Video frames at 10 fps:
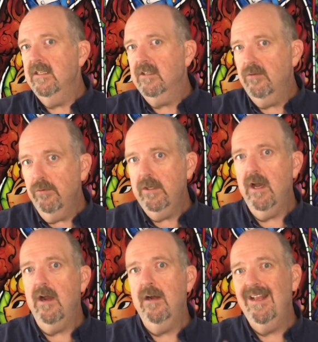
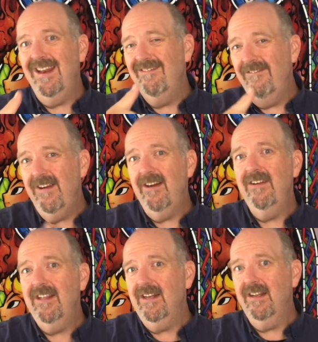schoolyard and very
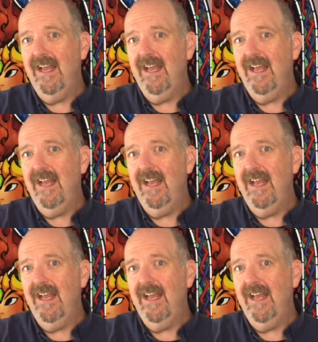little